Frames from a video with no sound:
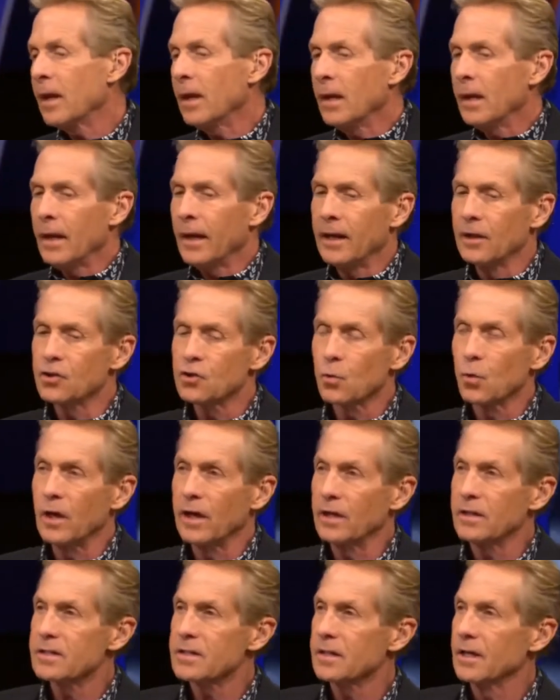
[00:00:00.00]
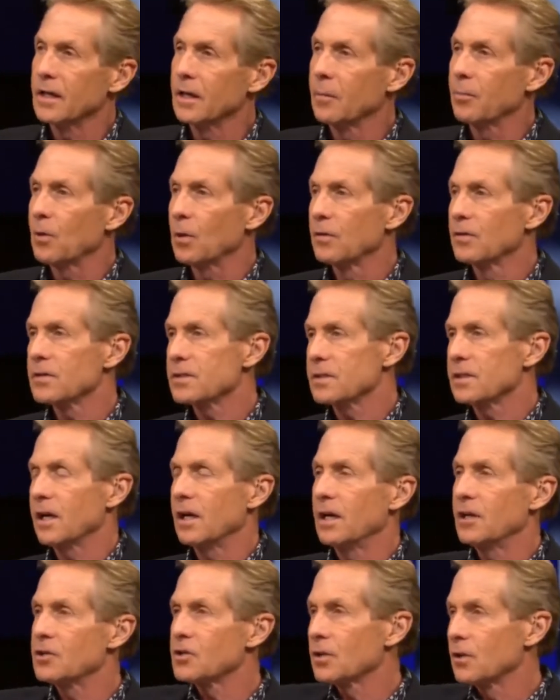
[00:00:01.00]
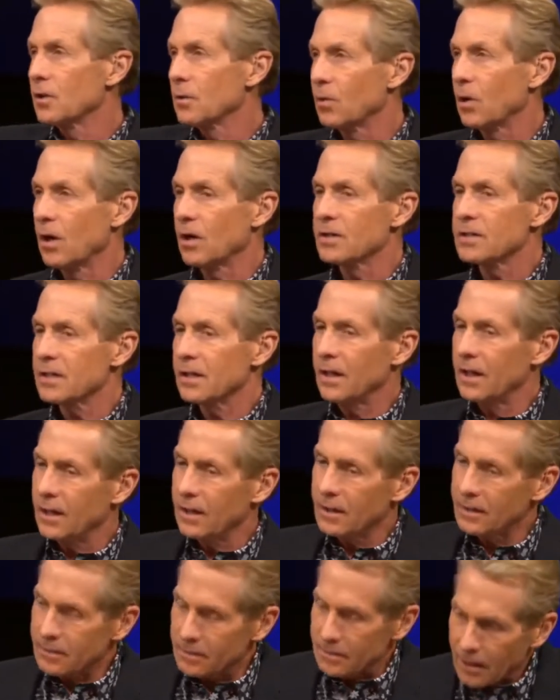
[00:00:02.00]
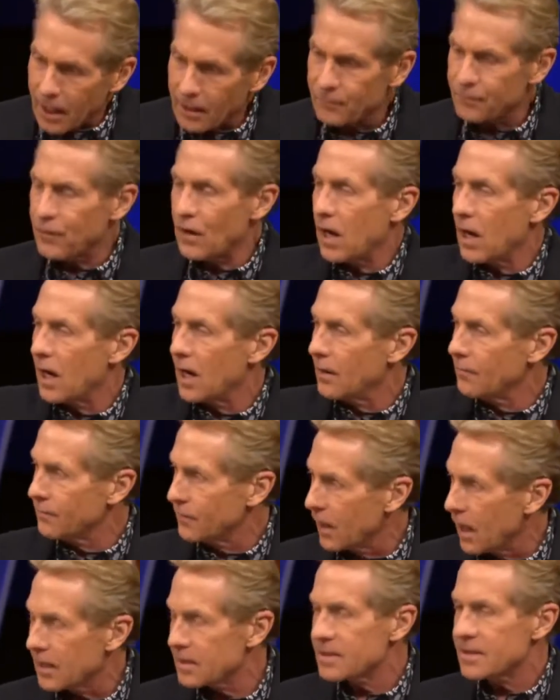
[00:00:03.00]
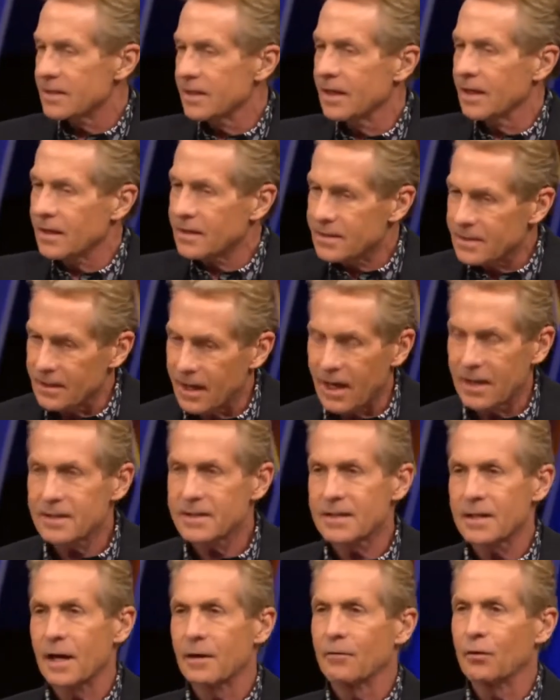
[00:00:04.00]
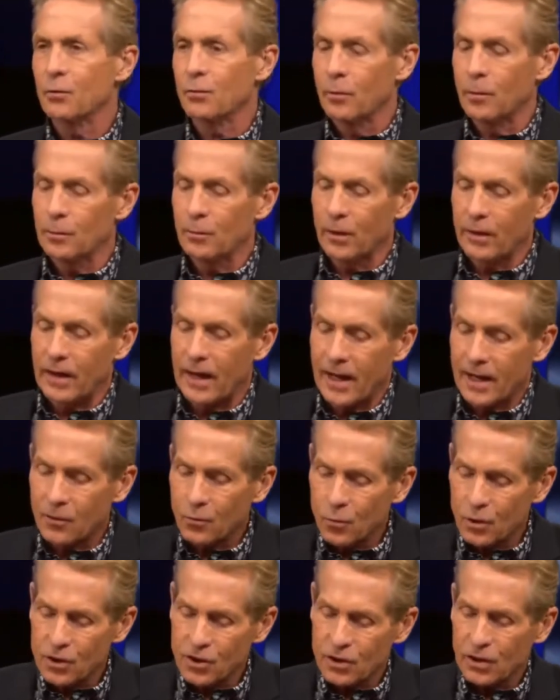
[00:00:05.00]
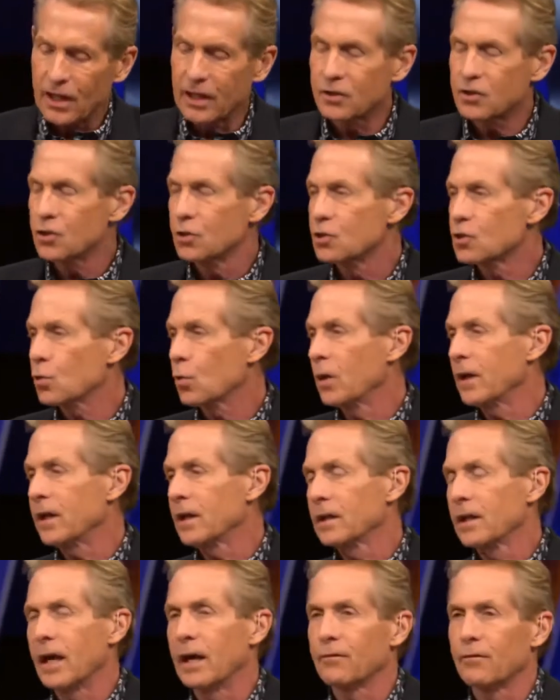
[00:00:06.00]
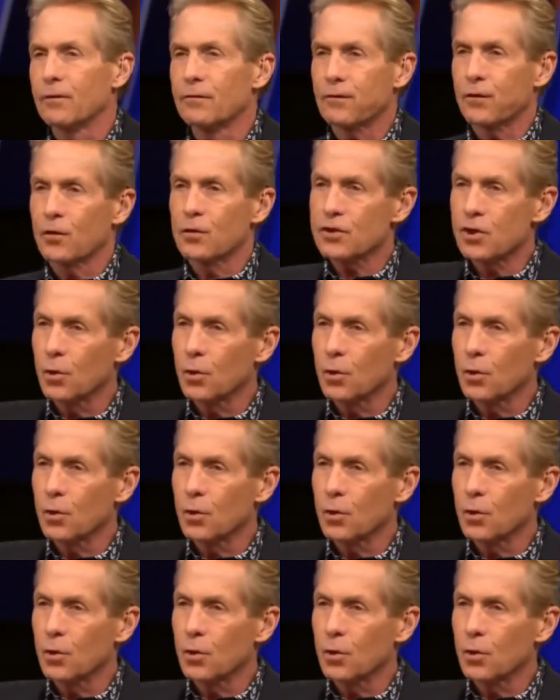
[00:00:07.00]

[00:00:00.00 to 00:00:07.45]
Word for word: and Dwayne sitting up on the stage and LeBron saying, not five, not six, not seven. Remember mm-hmm. that? Which yep. led to 2011 first go